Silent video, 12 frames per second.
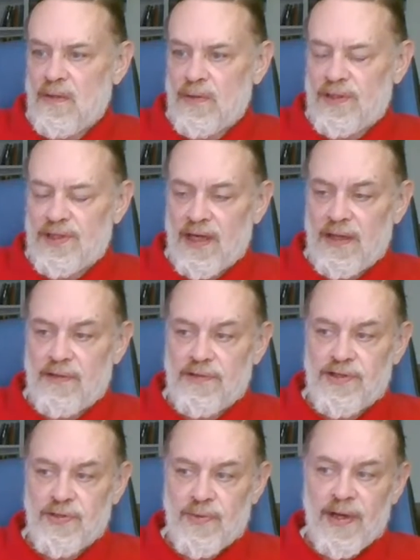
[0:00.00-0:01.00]
which either
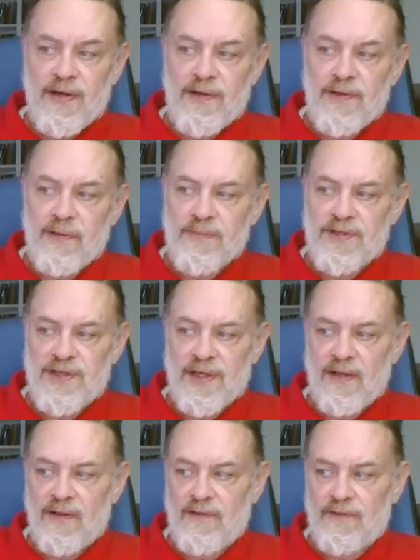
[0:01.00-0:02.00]
surrendered
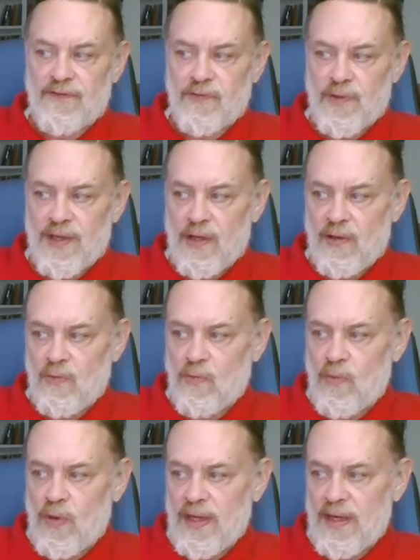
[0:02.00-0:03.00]
themselves without
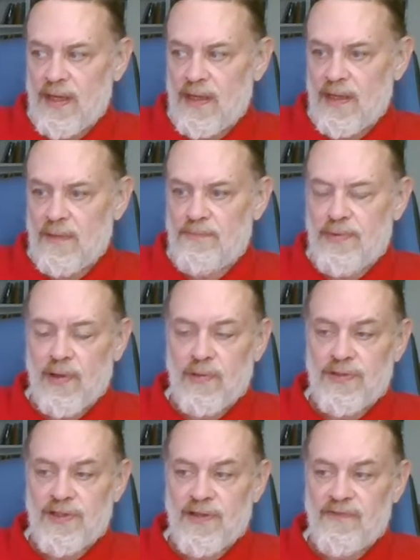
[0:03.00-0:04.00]
waiting the
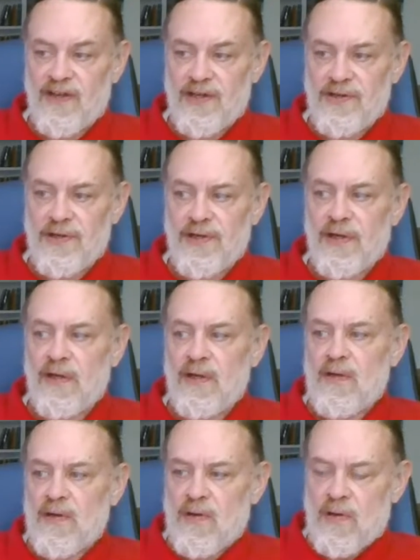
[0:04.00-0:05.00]
approach of the visitor
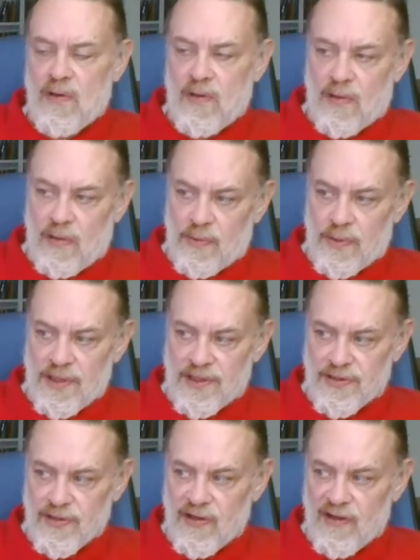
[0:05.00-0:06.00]
or were
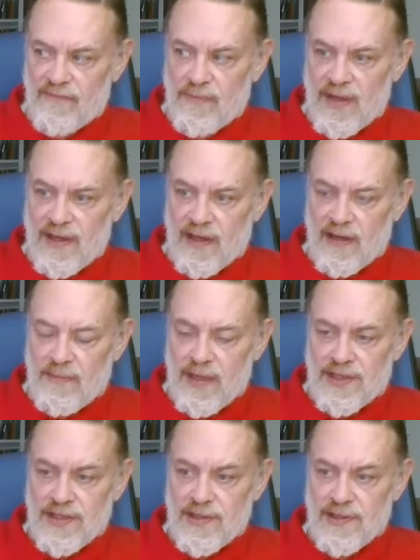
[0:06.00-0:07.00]
dissolved by the
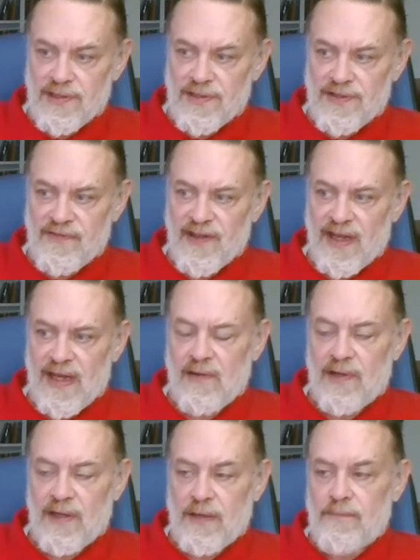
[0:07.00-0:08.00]
commissioners of the
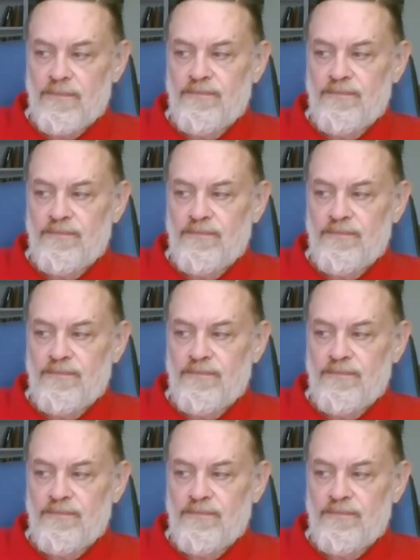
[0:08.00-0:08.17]
county.